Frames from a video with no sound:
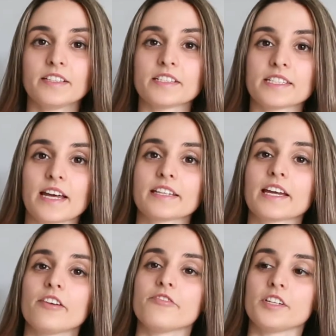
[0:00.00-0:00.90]
It's not
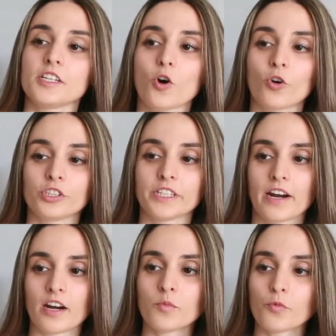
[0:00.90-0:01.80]
heavy on the
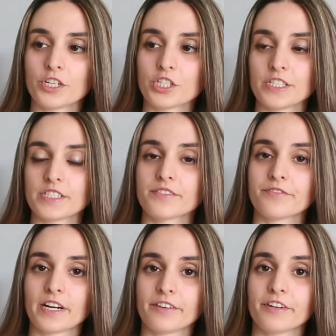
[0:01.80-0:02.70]
arm, which is
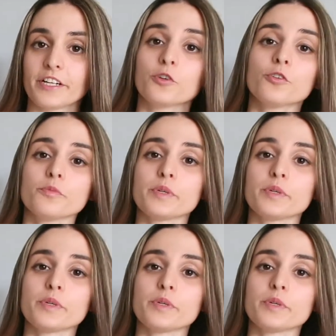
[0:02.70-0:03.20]
very good,